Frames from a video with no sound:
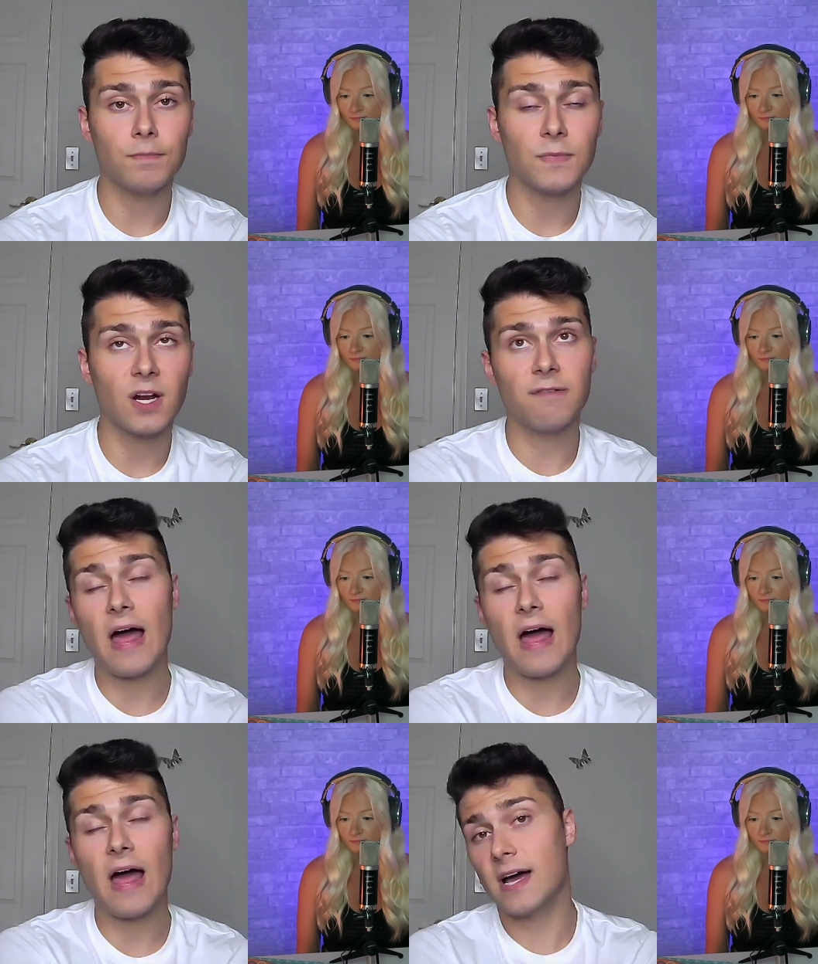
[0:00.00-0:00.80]
Speaker 1: you know,
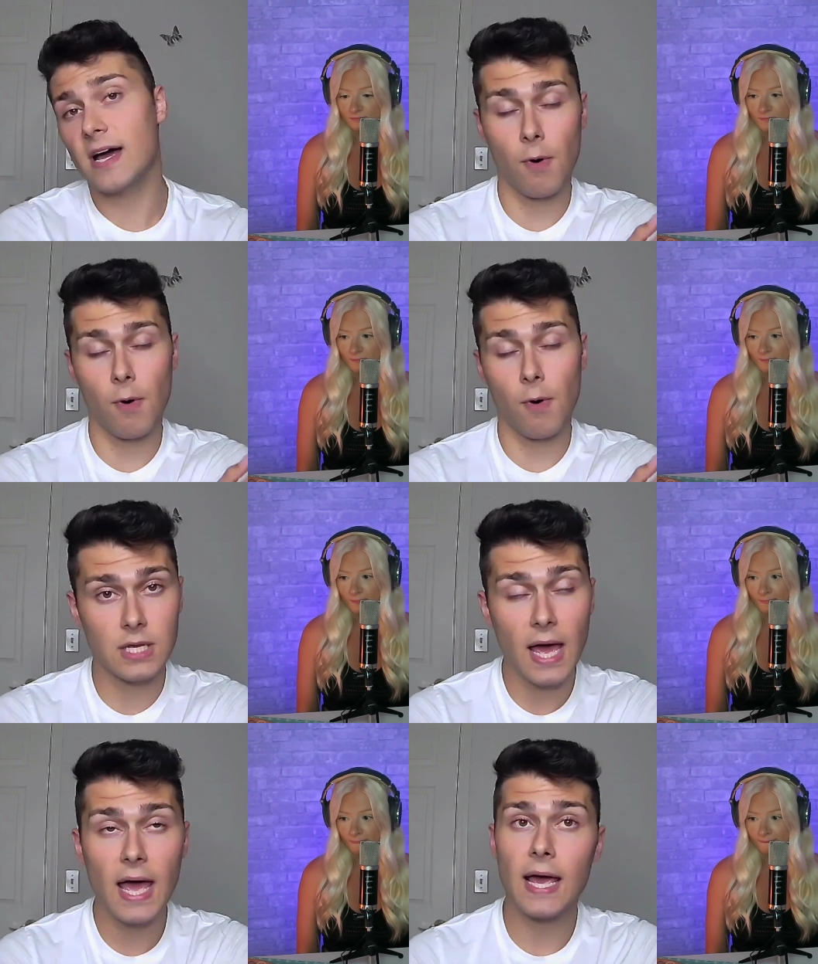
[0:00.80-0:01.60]
now fast forward to
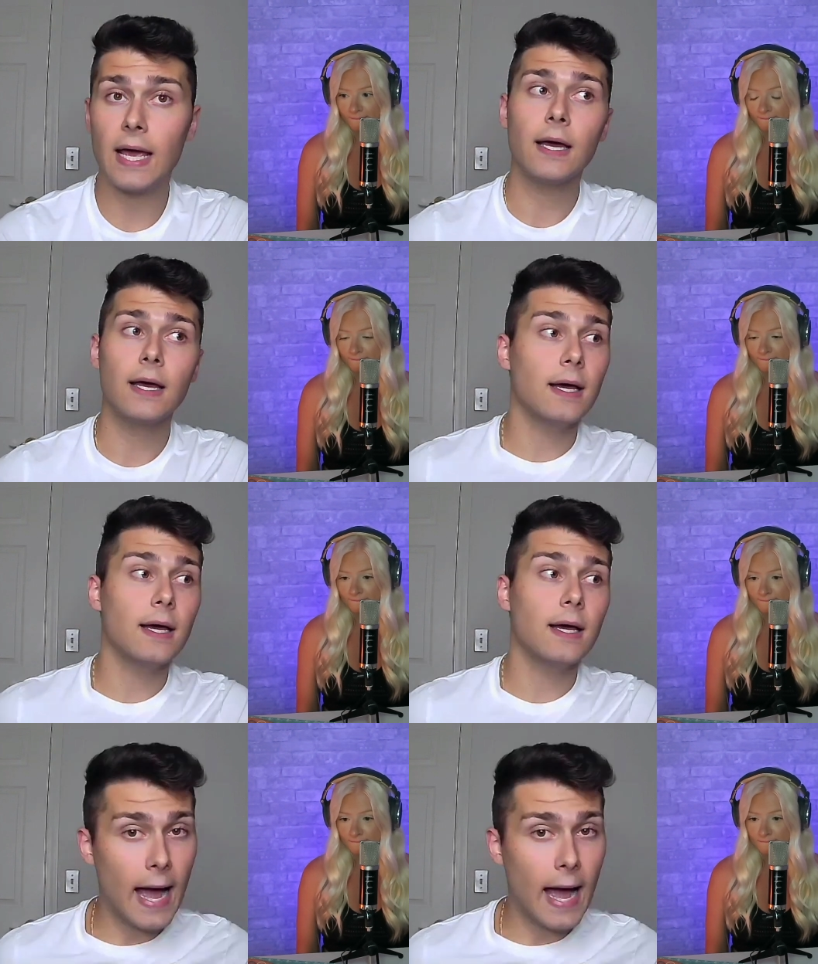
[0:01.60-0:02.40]
today,
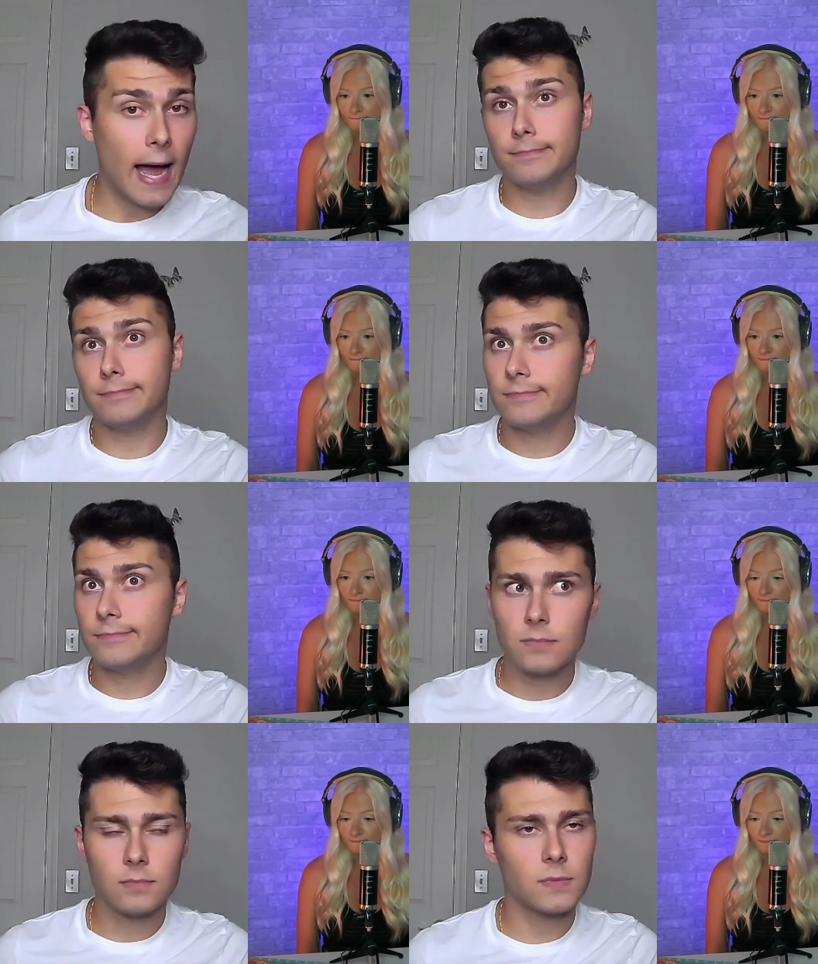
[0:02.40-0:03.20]
I'm,
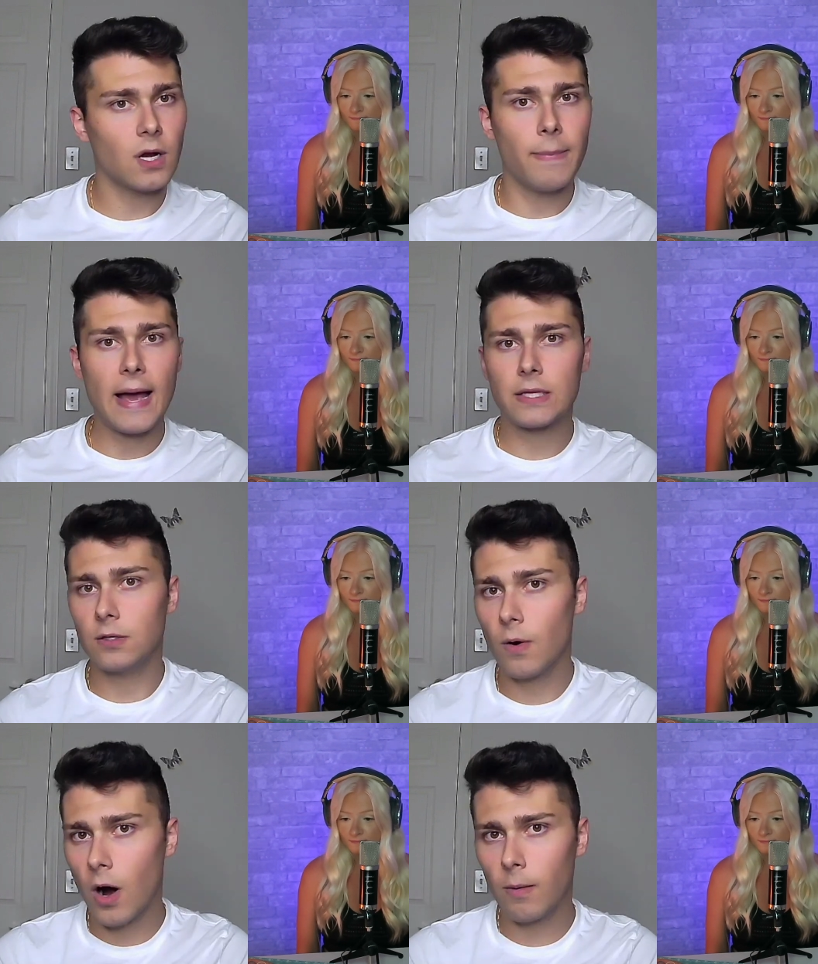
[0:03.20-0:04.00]
you know, back to
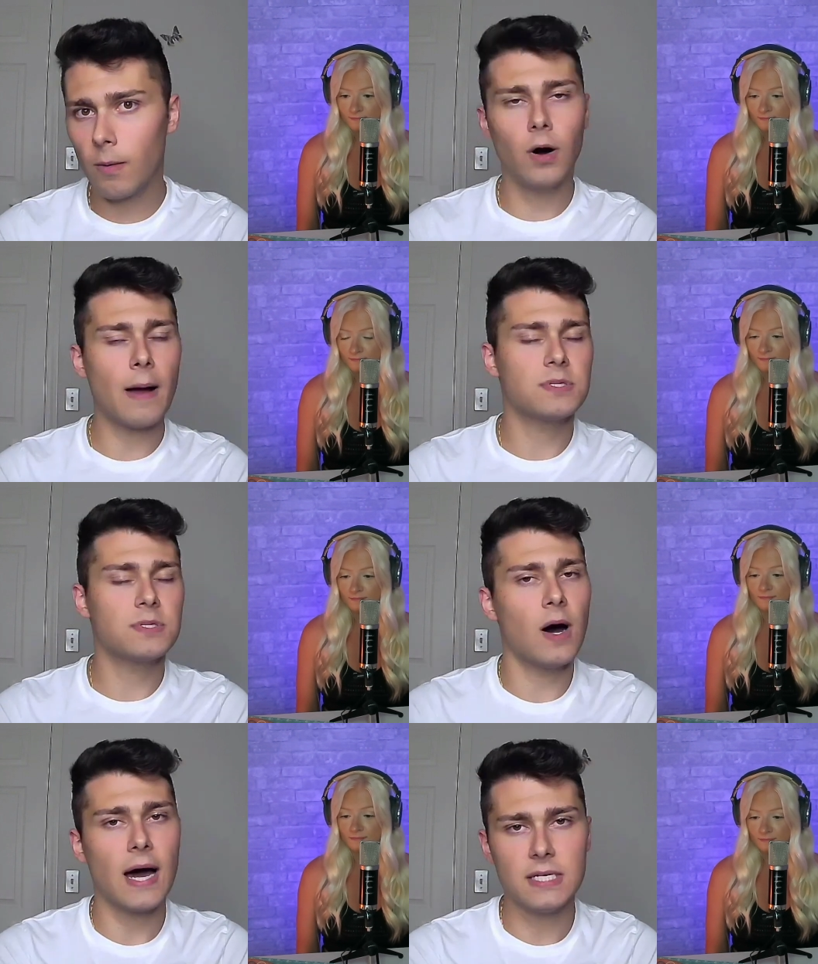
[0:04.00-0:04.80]
normal. I'm
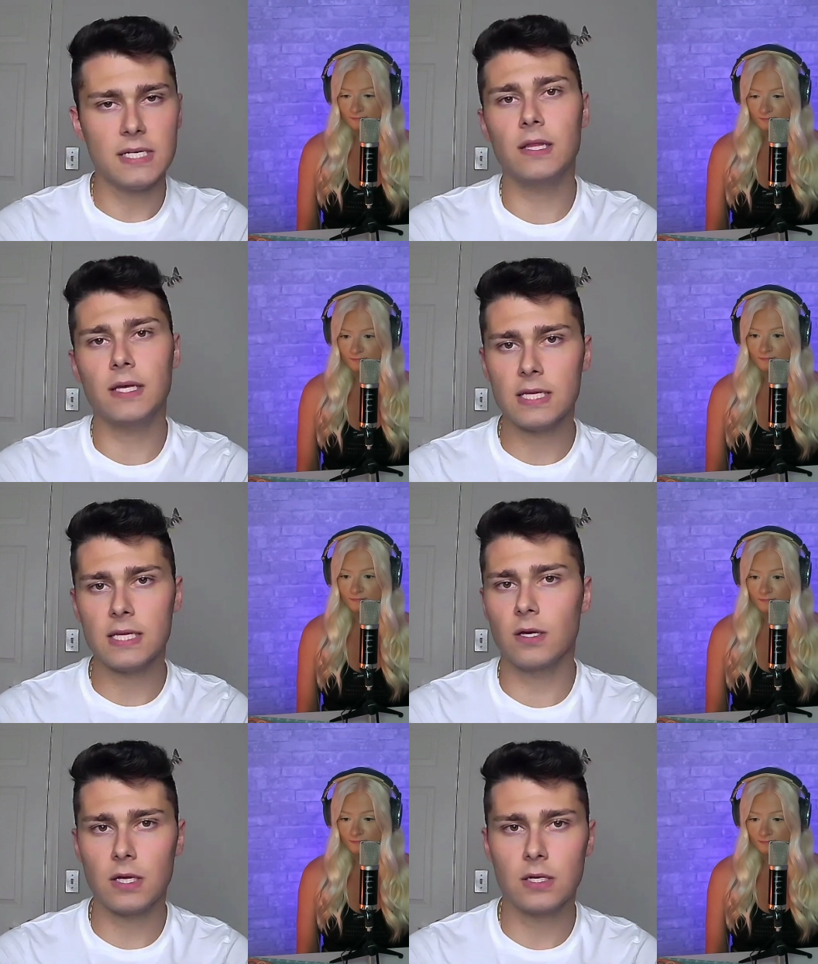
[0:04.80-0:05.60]
still on daily
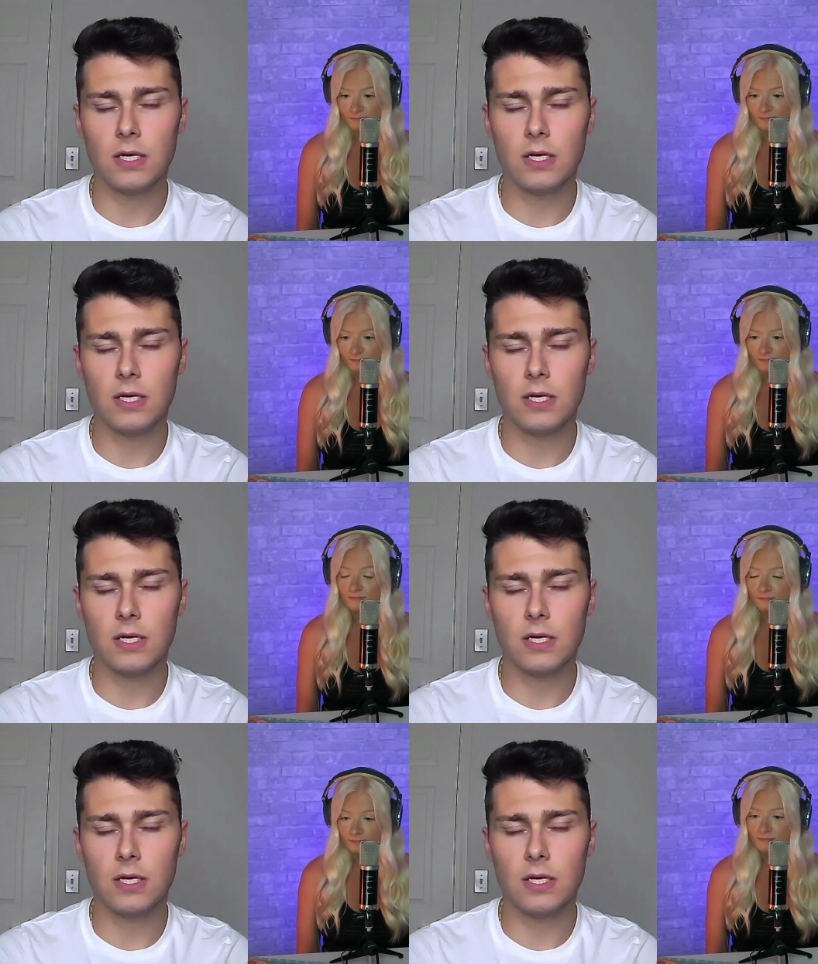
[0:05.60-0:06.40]
insulin
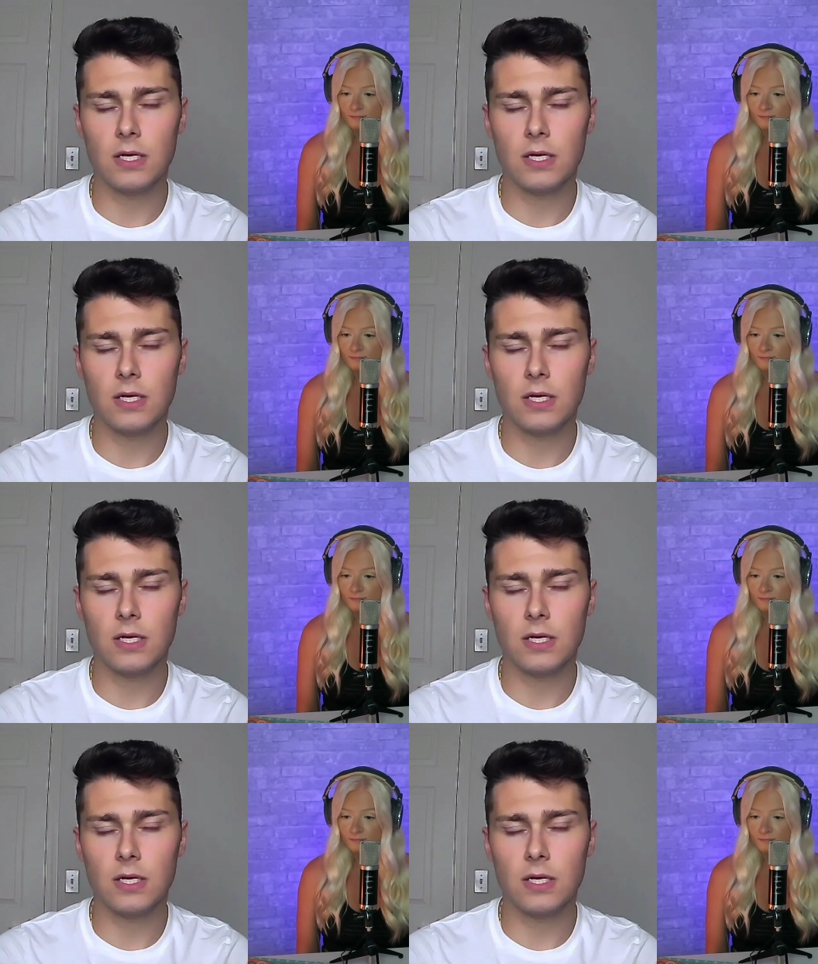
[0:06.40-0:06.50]
injections.